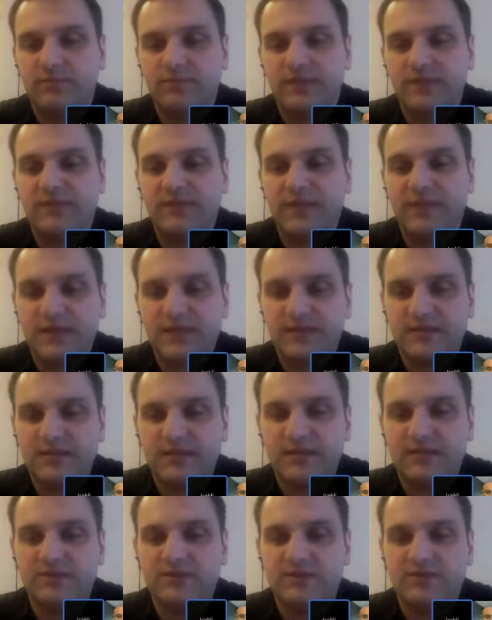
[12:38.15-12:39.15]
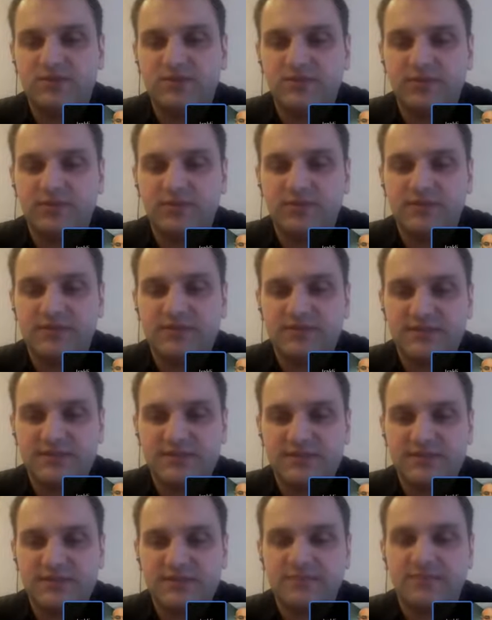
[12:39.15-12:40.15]
big data and distributed
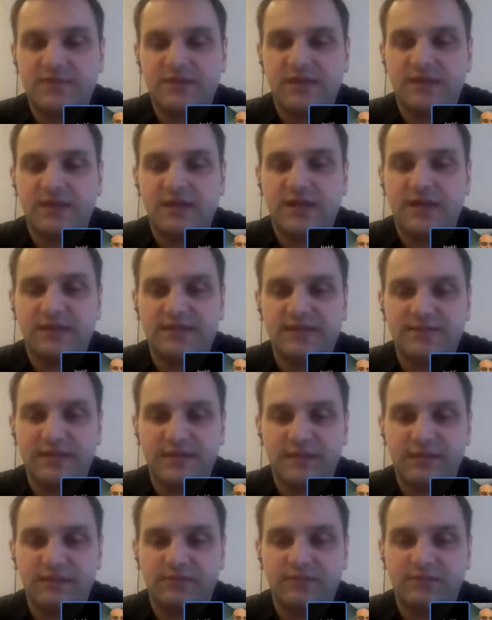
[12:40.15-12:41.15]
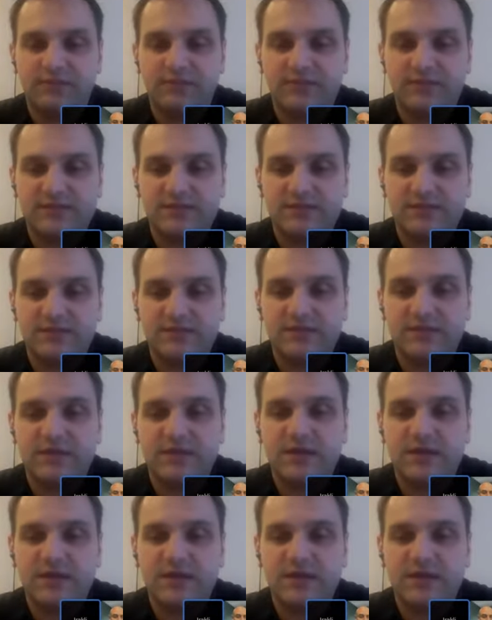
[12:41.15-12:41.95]
systems and highly scalable systems,